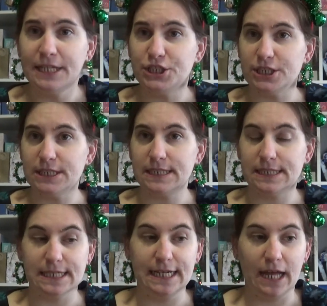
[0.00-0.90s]

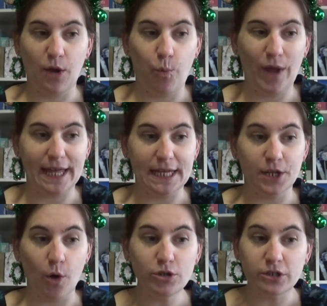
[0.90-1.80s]
Just a quick
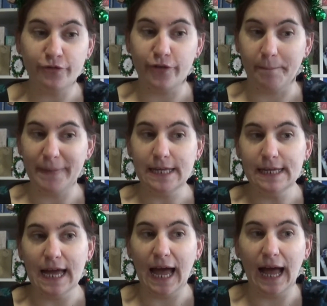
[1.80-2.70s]
note for me.